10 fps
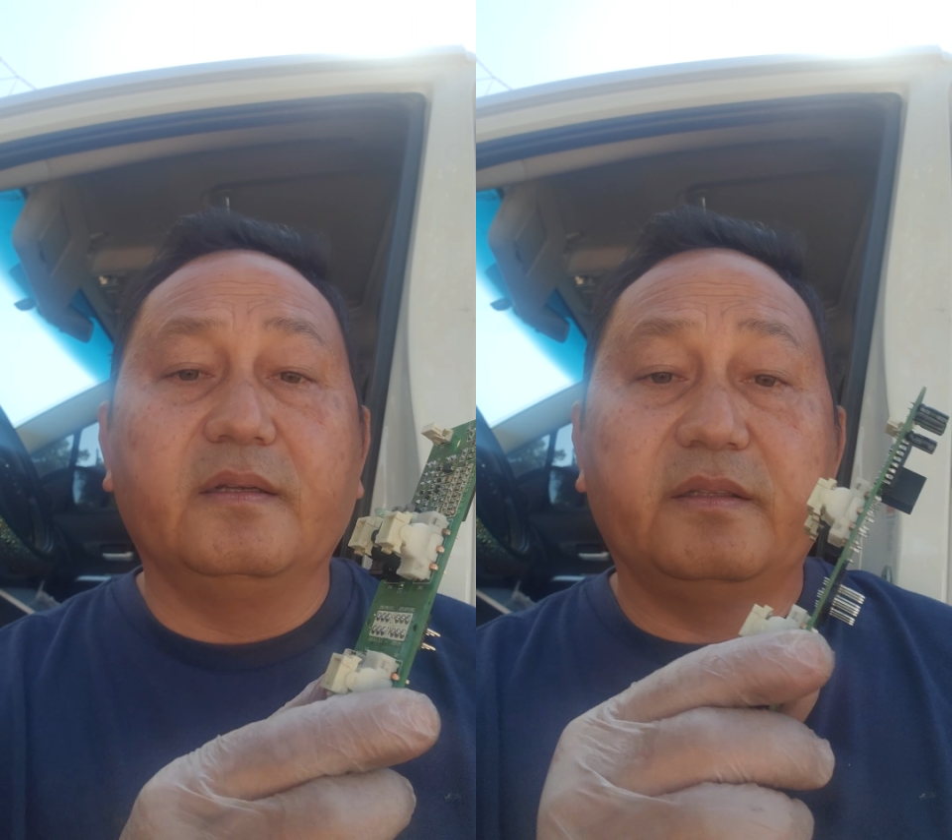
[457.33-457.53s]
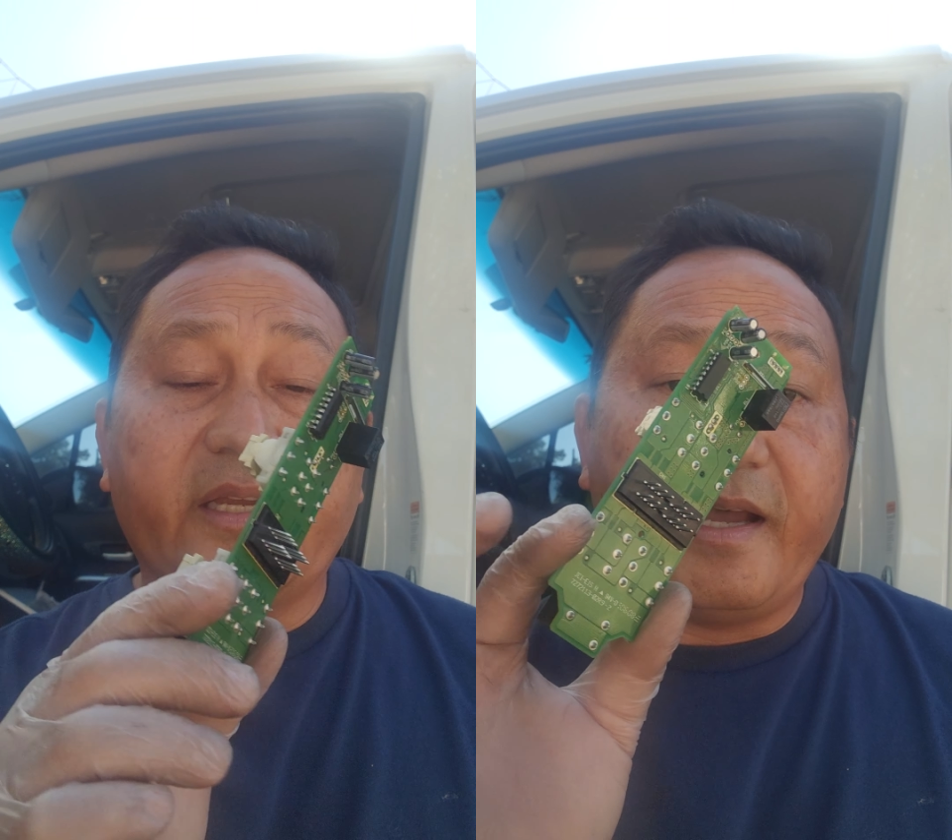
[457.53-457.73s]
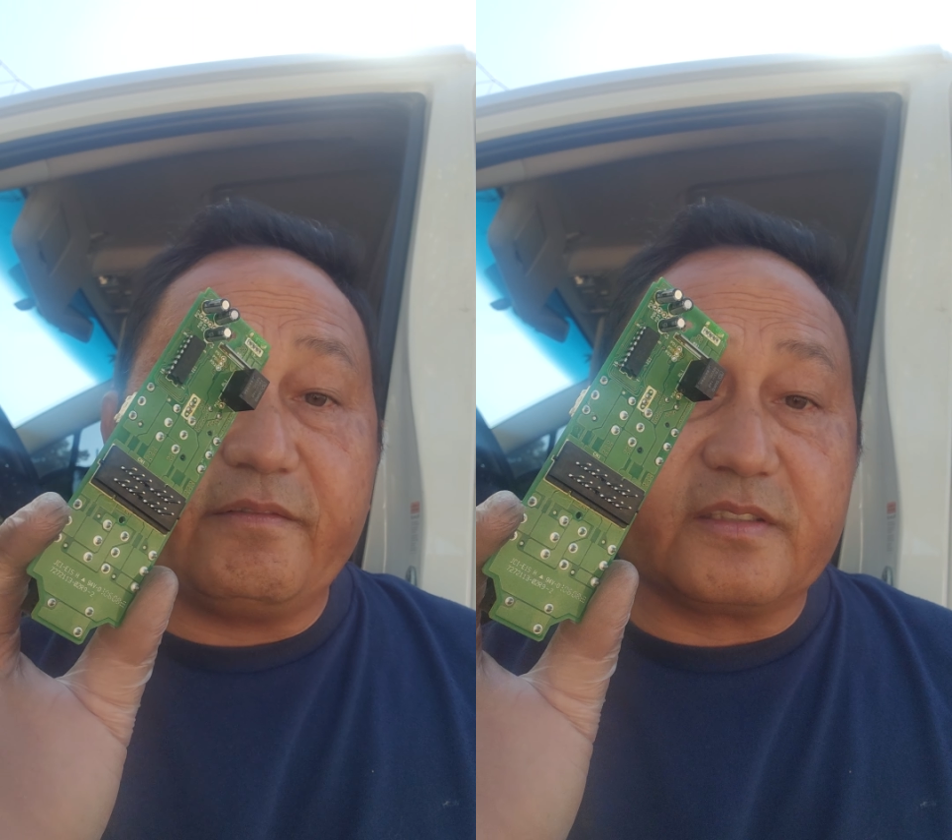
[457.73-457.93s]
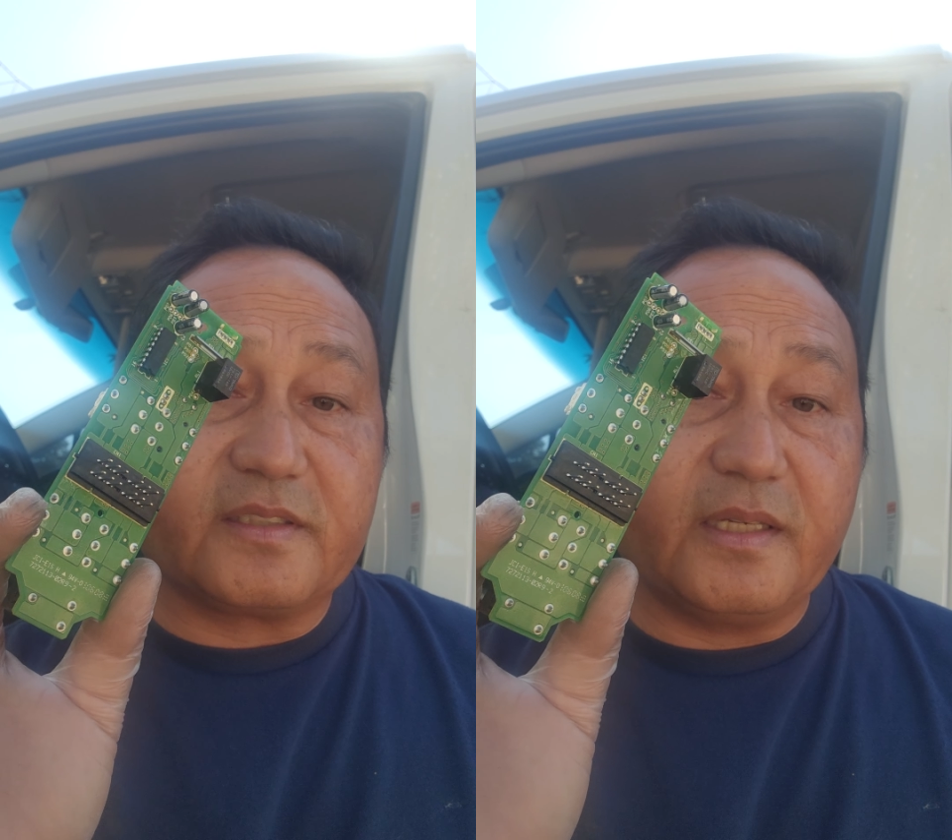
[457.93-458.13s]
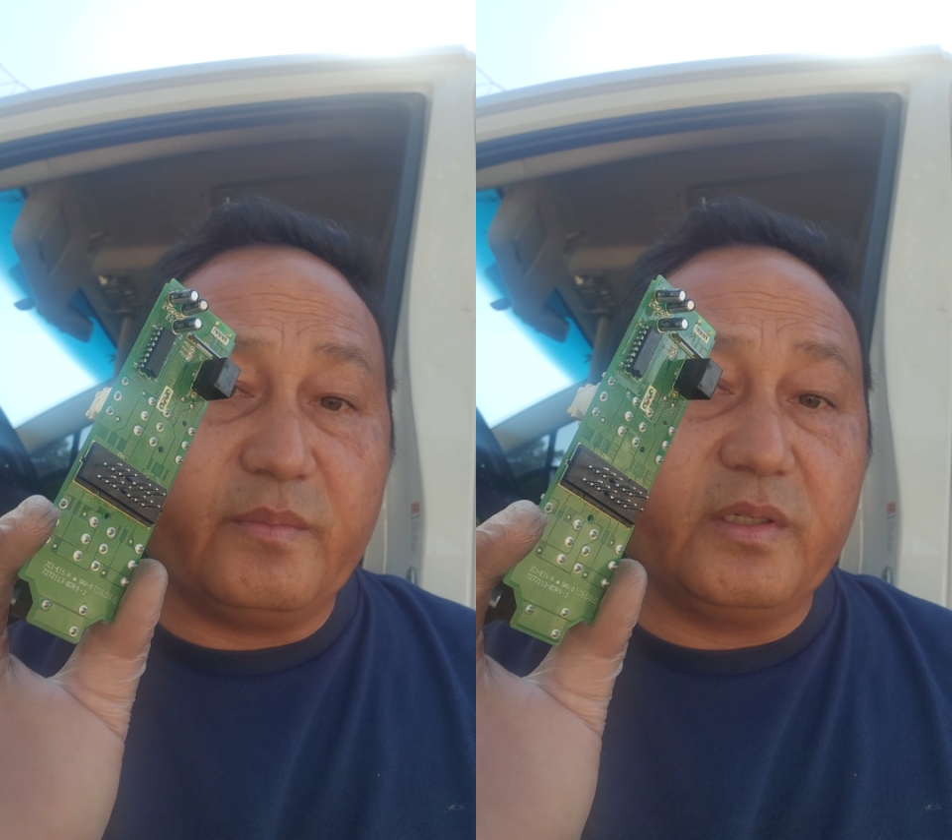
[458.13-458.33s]
they have a
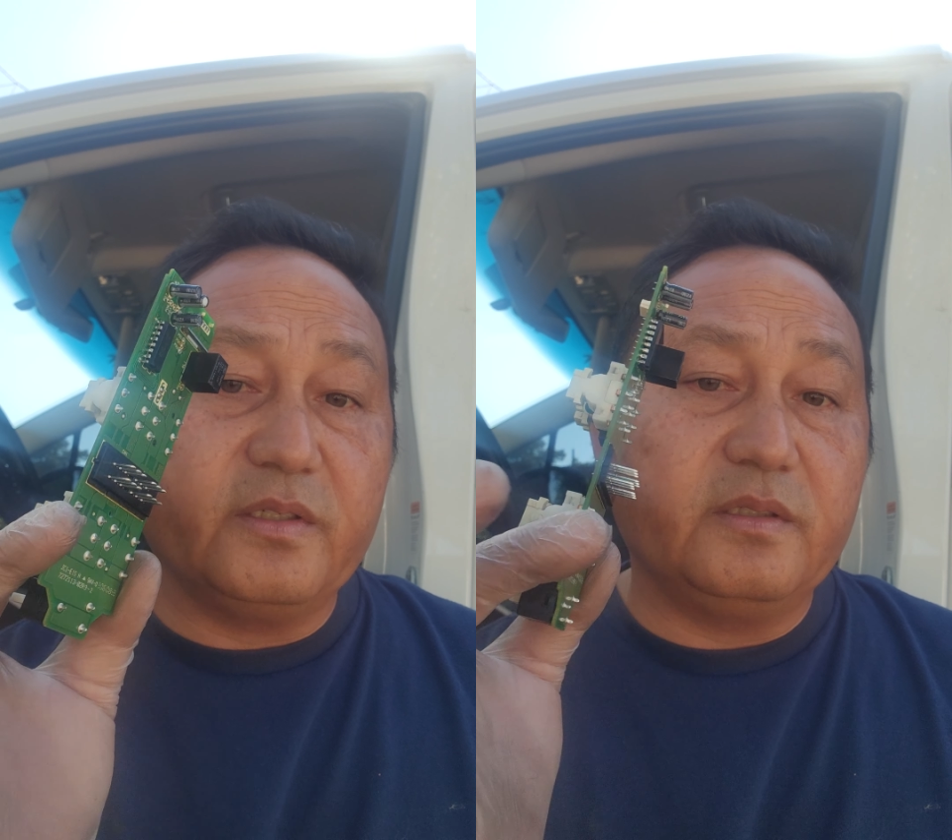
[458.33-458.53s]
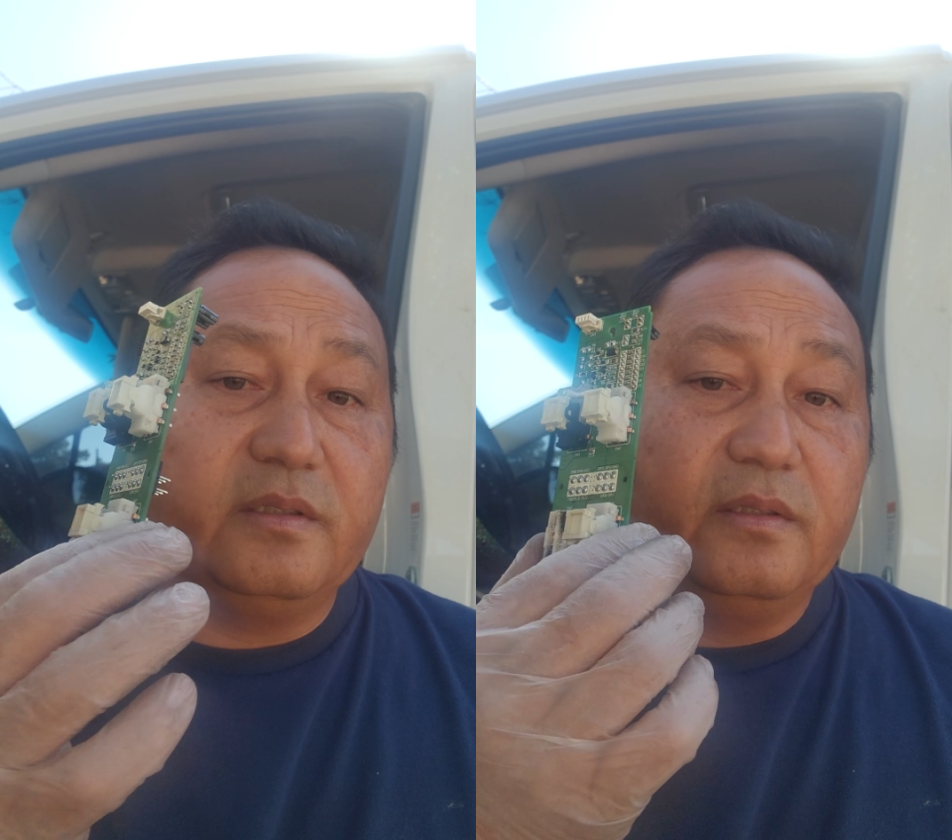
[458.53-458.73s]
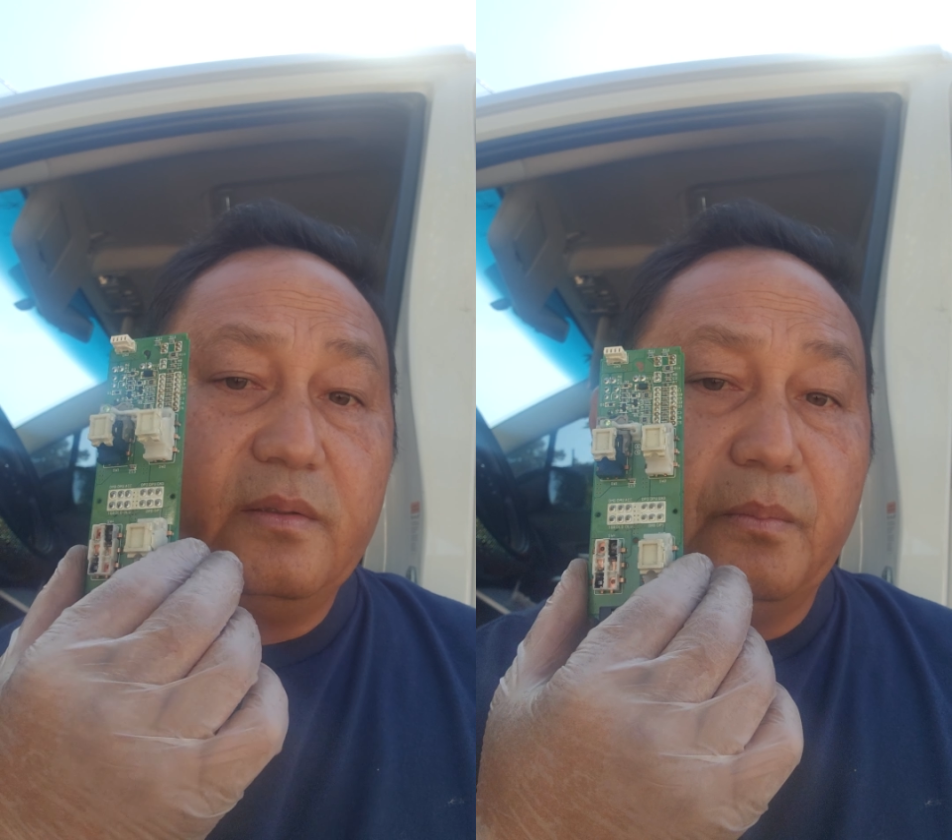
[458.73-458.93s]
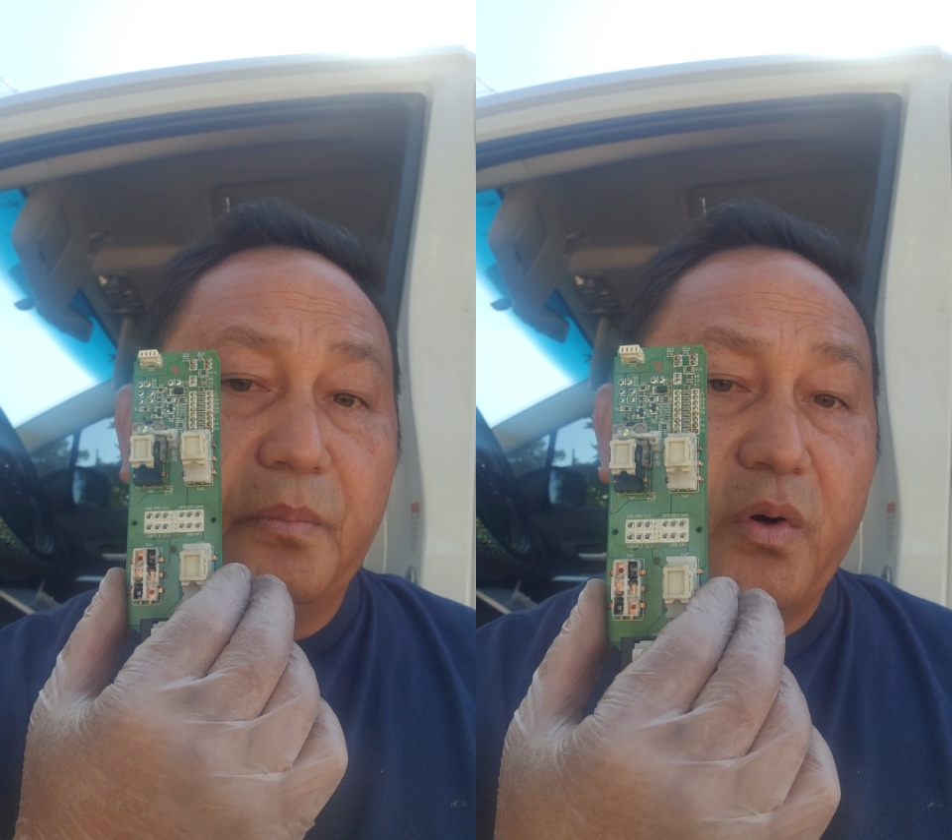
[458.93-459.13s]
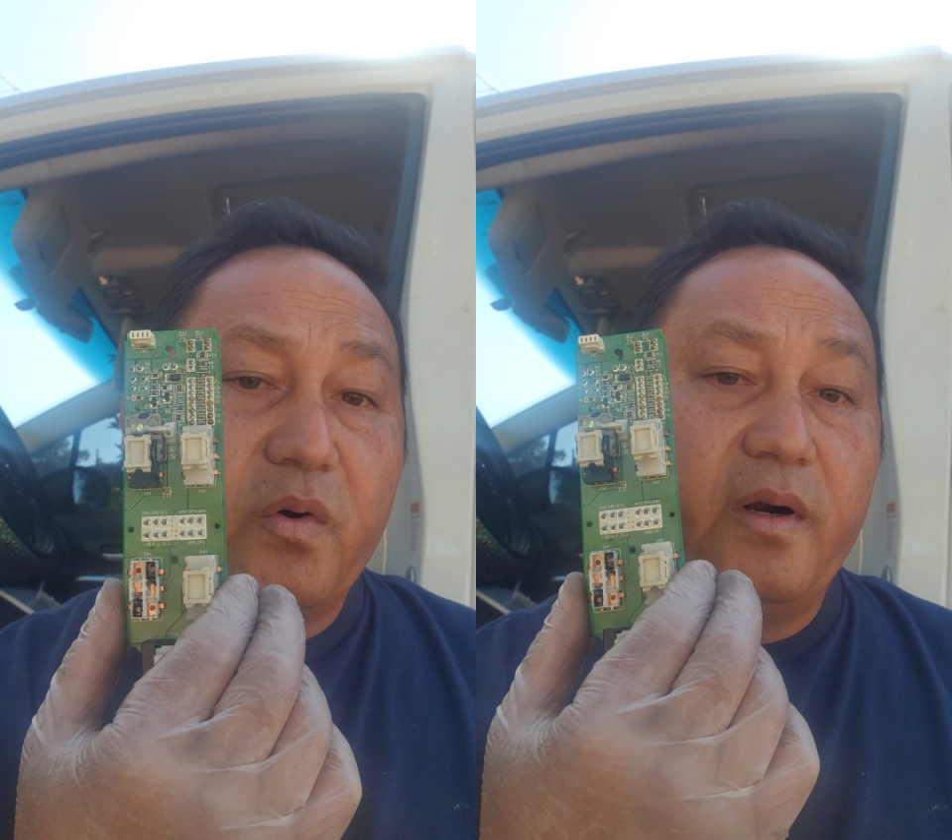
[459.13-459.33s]
similar
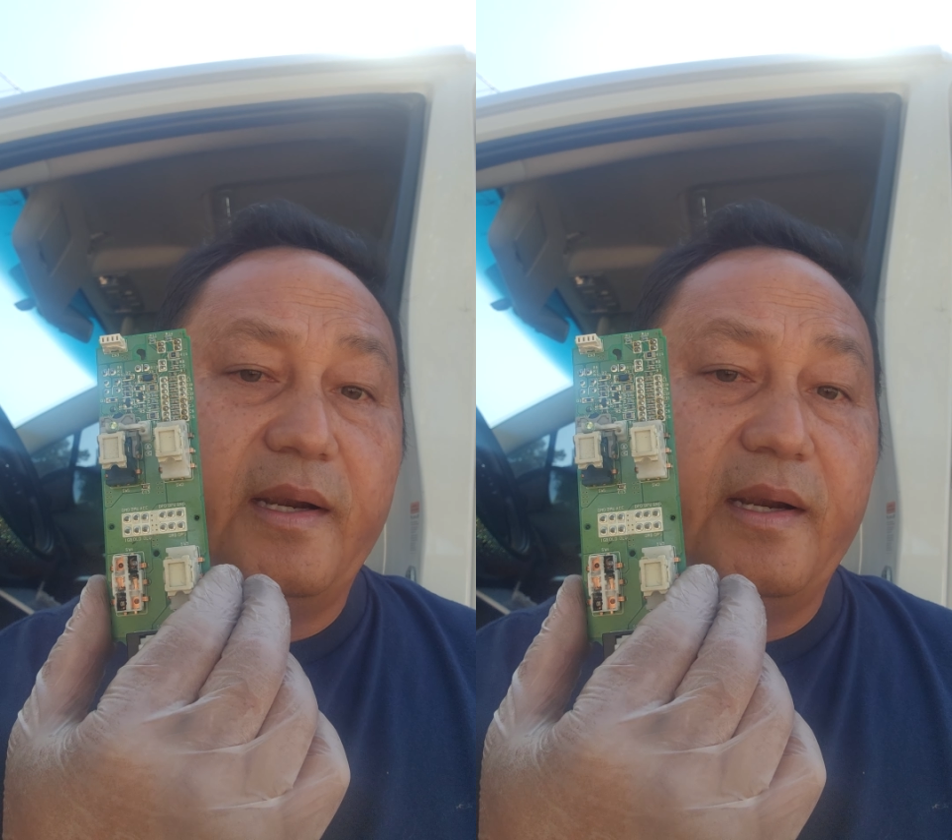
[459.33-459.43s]
board